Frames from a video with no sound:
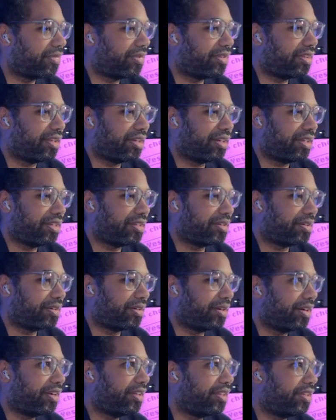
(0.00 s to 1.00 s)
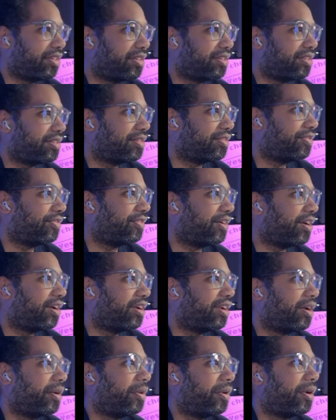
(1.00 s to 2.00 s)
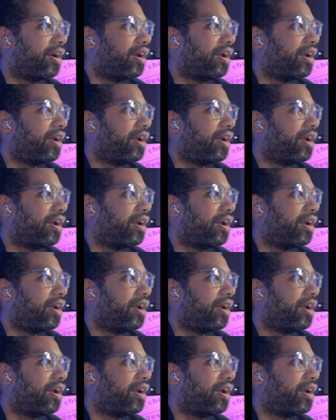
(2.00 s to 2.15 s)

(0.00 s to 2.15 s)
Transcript: That's all right. Let's find out why.